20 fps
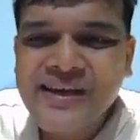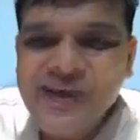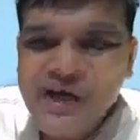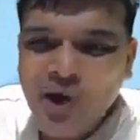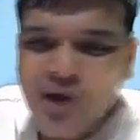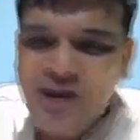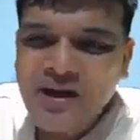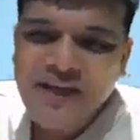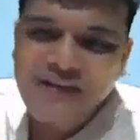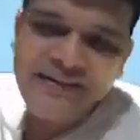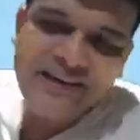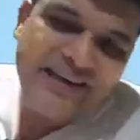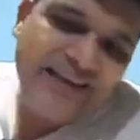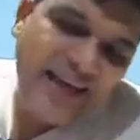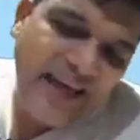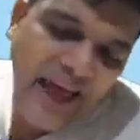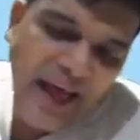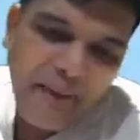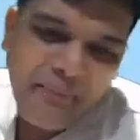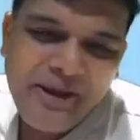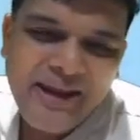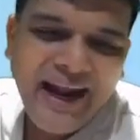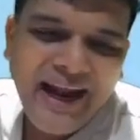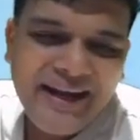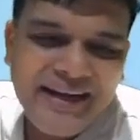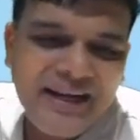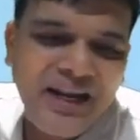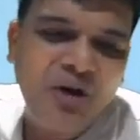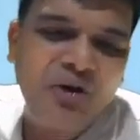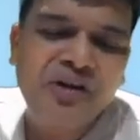Okay, it's clear. Abhi
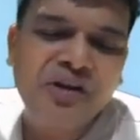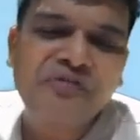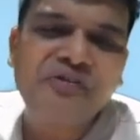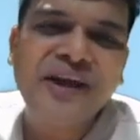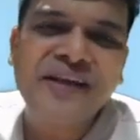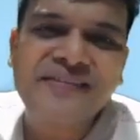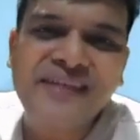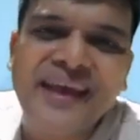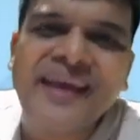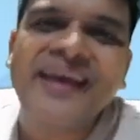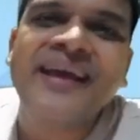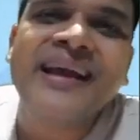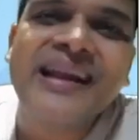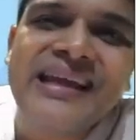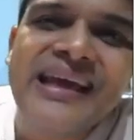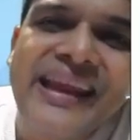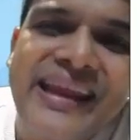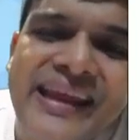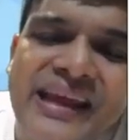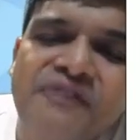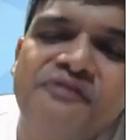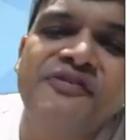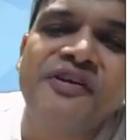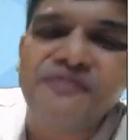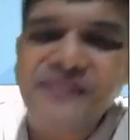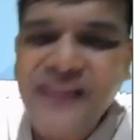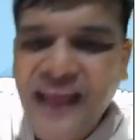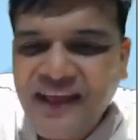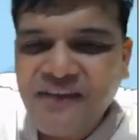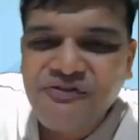right now, if I say clearing
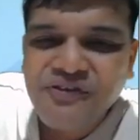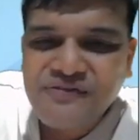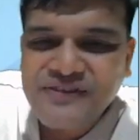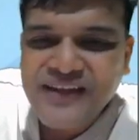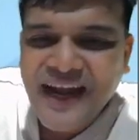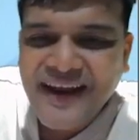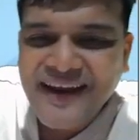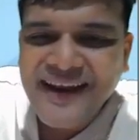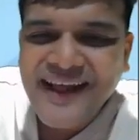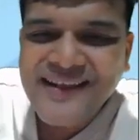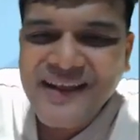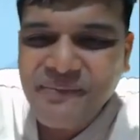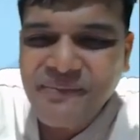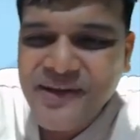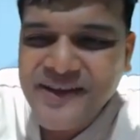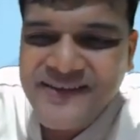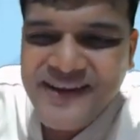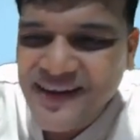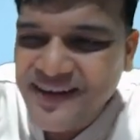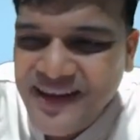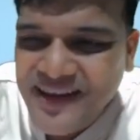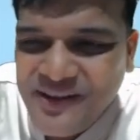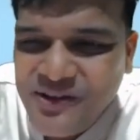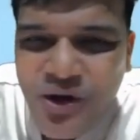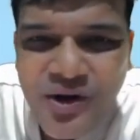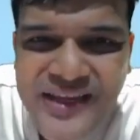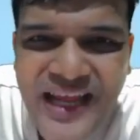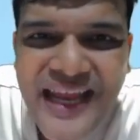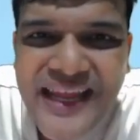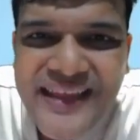fifth standard examination is
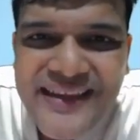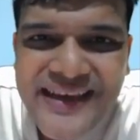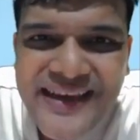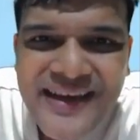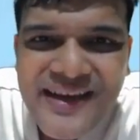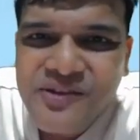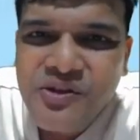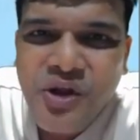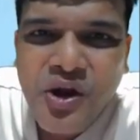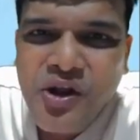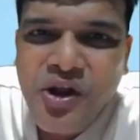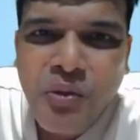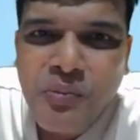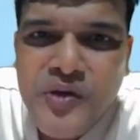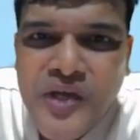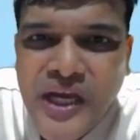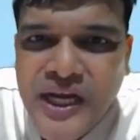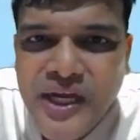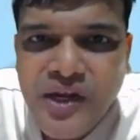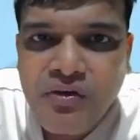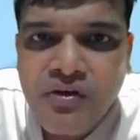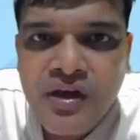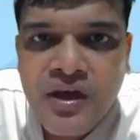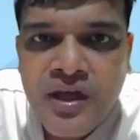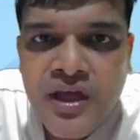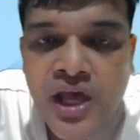not challenging. It is not an objective.